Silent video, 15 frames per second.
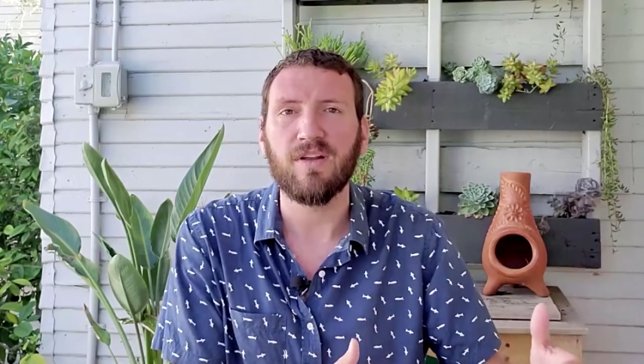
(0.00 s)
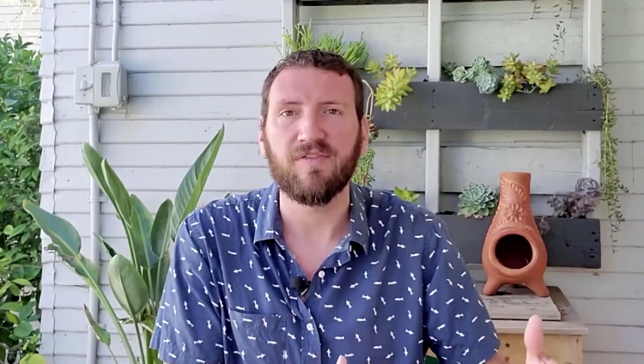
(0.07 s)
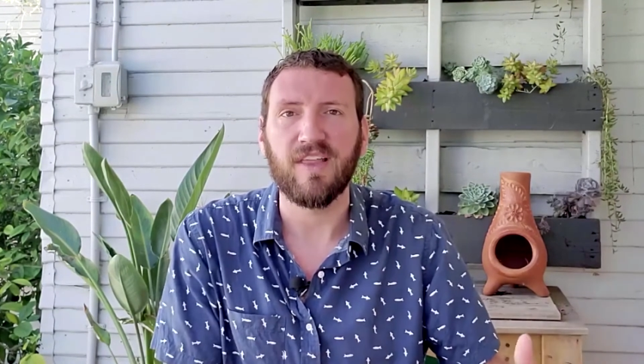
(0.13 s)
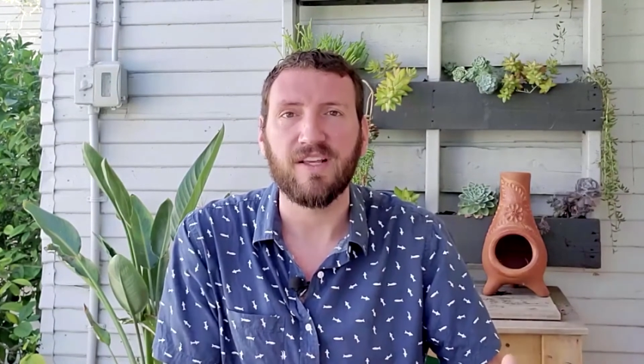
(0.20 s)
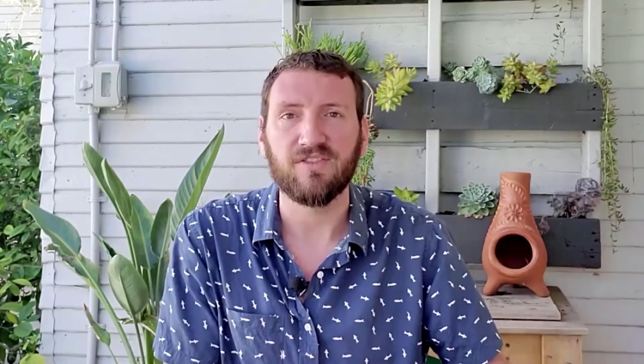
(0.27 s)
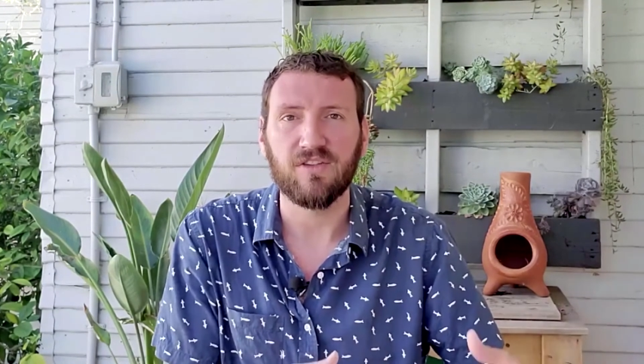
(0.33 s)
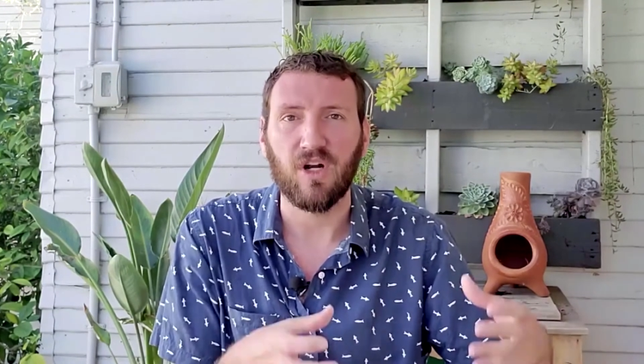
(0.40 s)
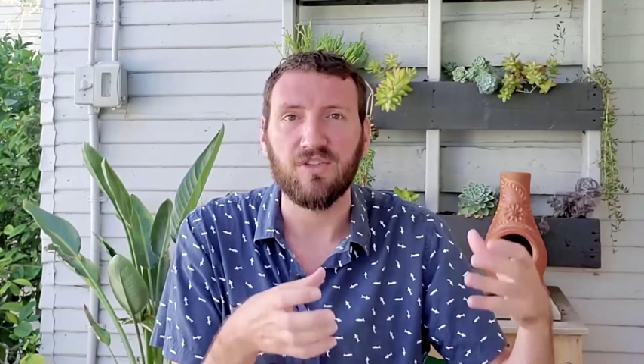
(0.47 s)
if
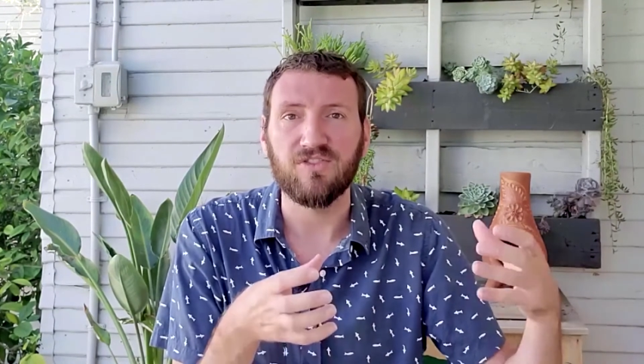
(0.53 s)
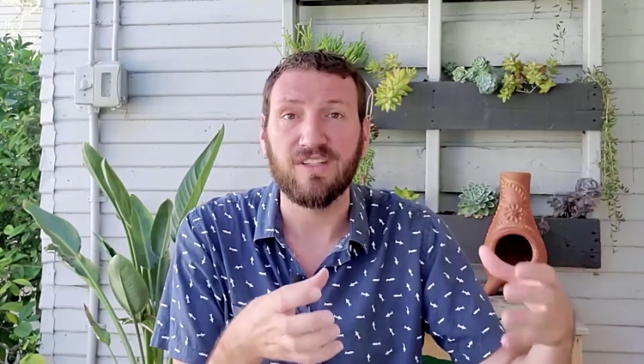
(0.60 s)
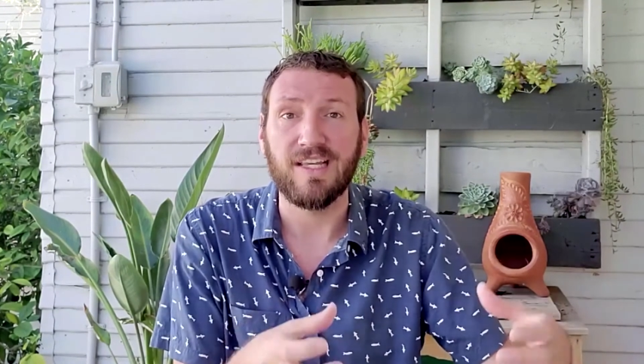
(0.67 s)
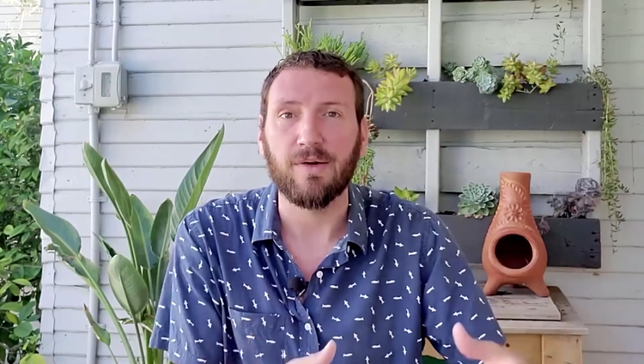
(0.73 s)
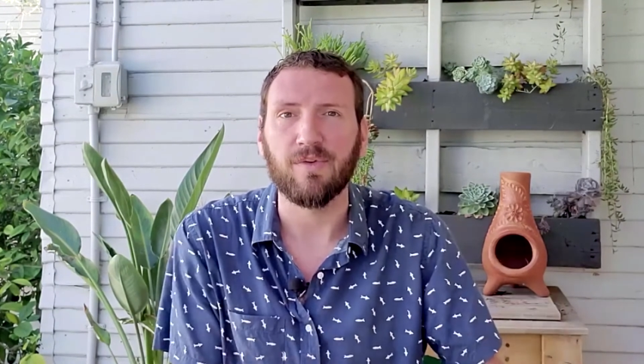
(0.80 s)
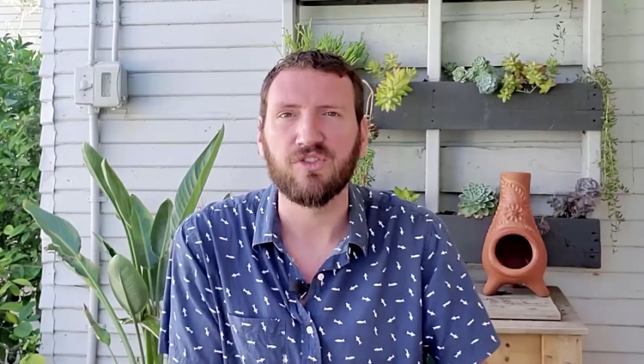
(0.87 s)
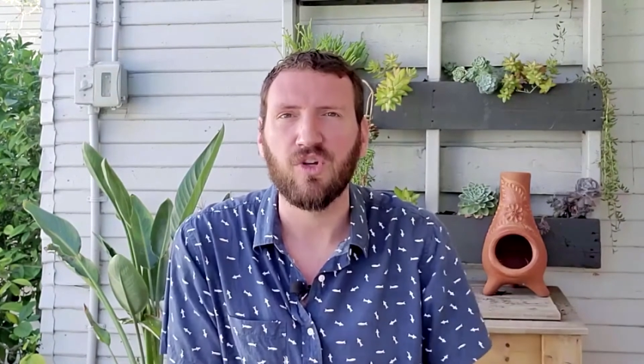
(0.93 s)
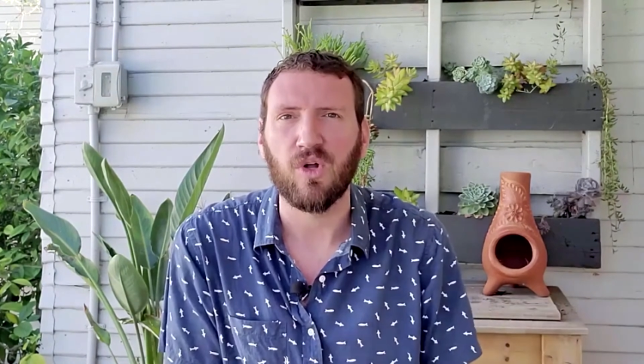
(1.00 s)
they start
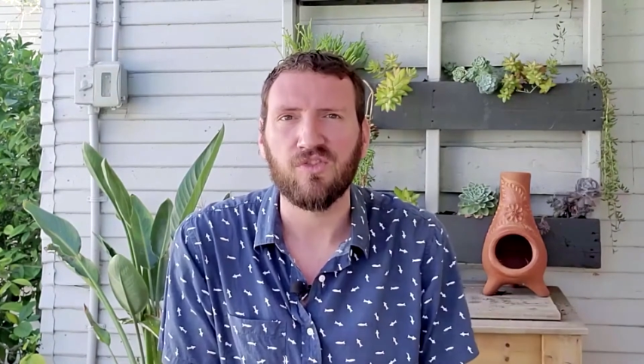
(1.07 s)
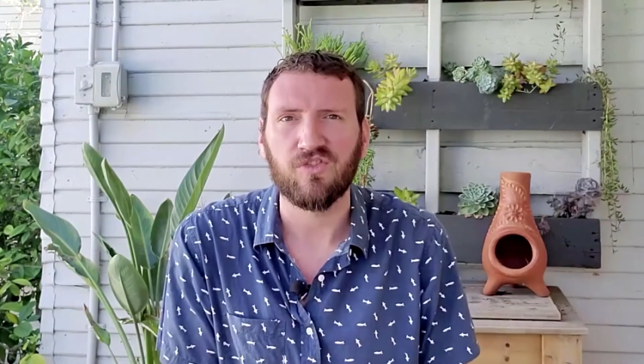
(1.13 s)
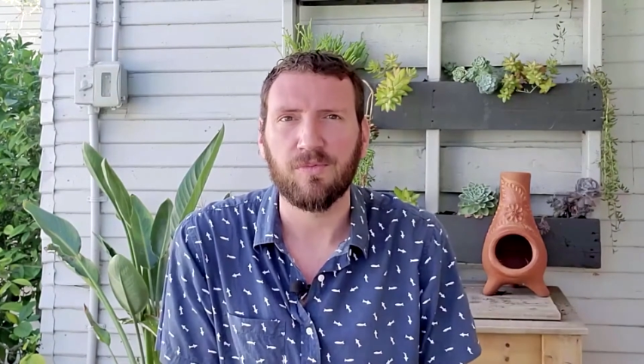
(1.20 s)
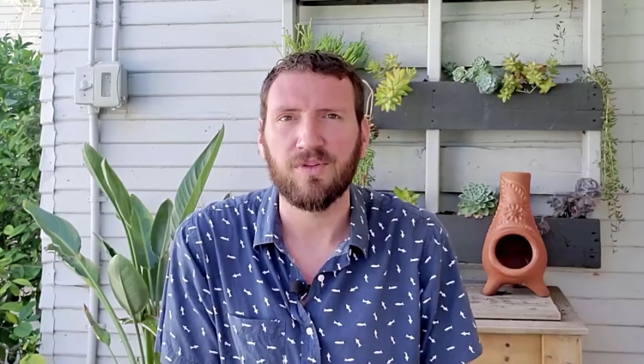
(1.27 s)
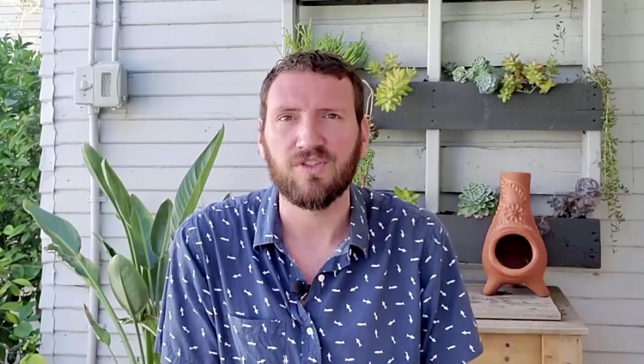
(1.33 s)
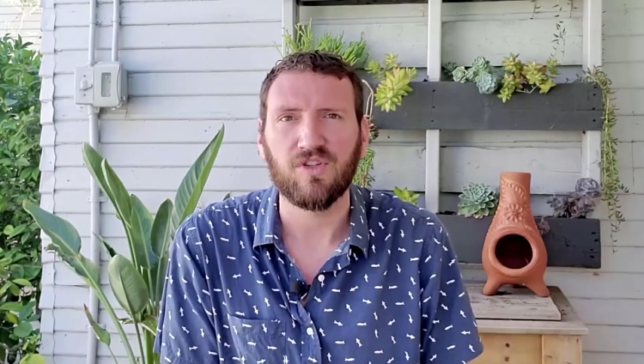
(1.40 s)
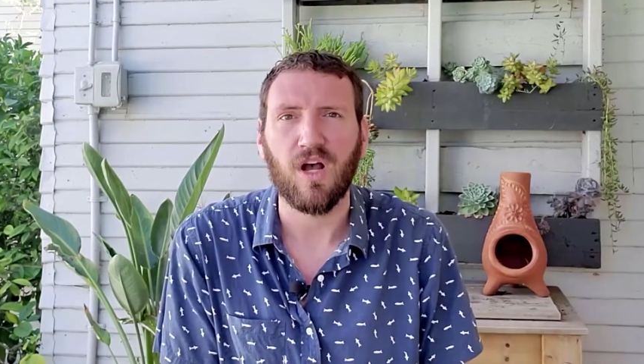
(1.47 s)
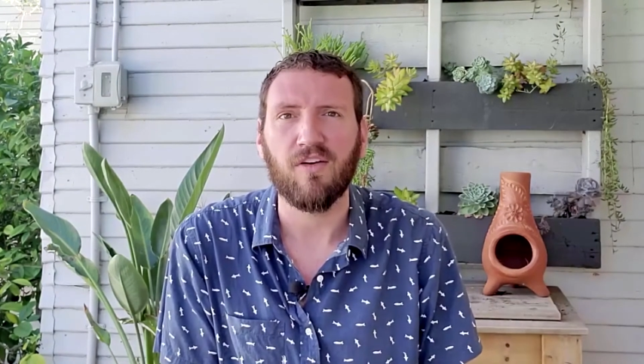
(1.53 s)
seeing results from
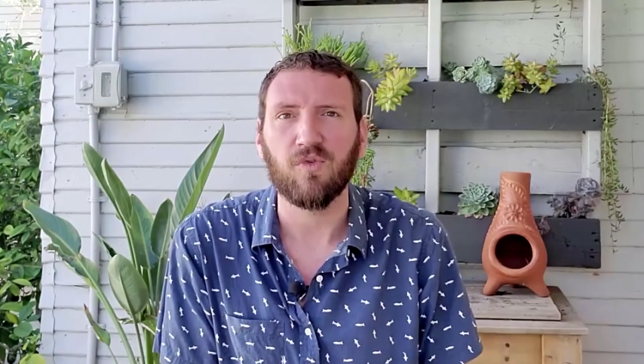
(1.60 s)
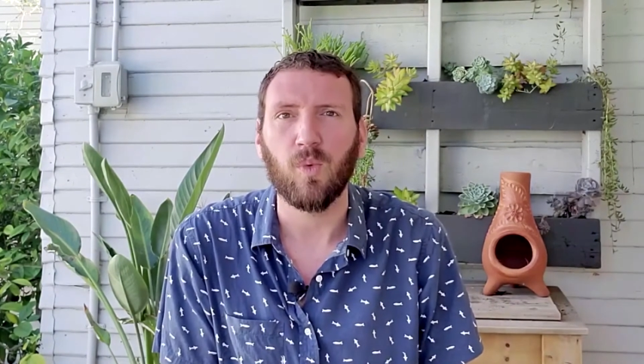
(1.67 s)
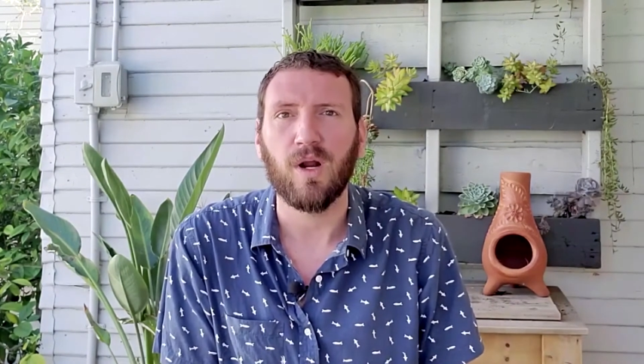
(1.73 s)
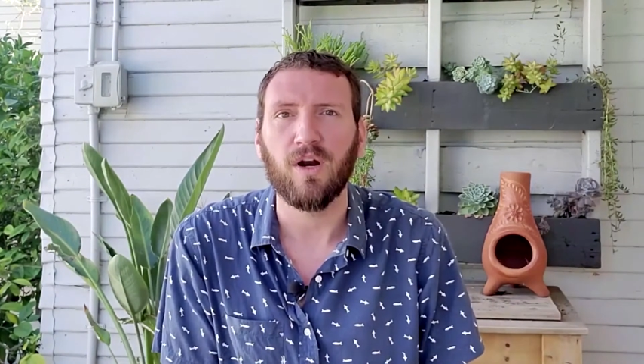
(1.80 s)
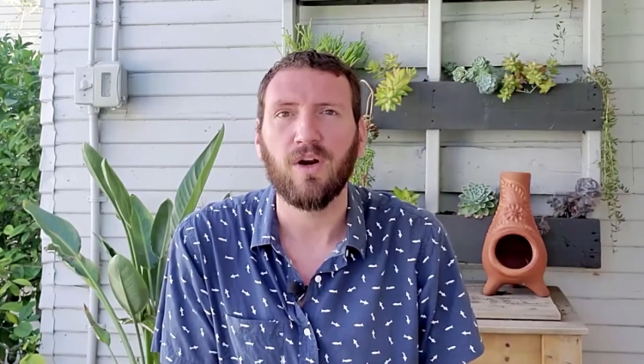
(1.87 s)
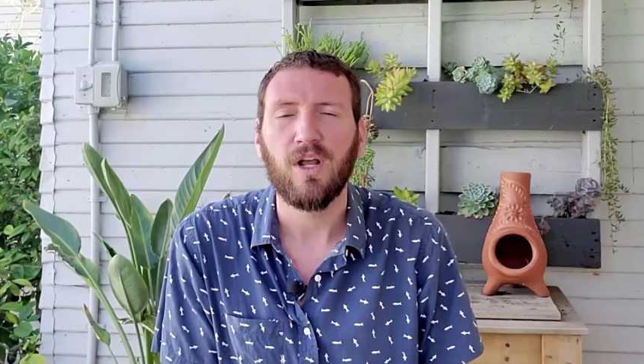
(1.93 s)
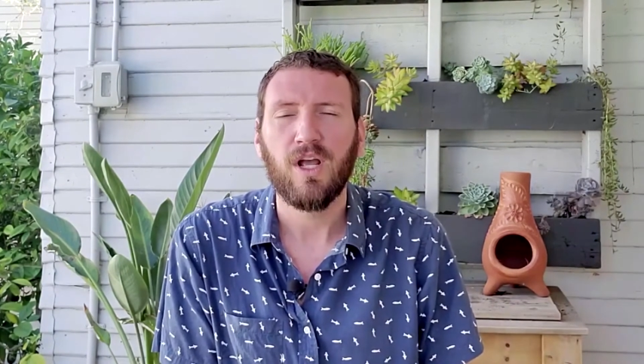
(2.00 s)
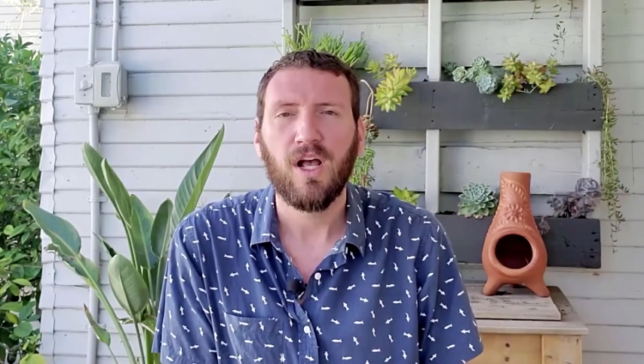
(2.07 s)
the
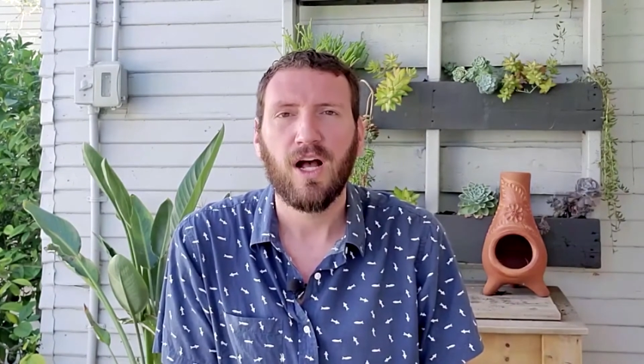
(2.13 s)
software,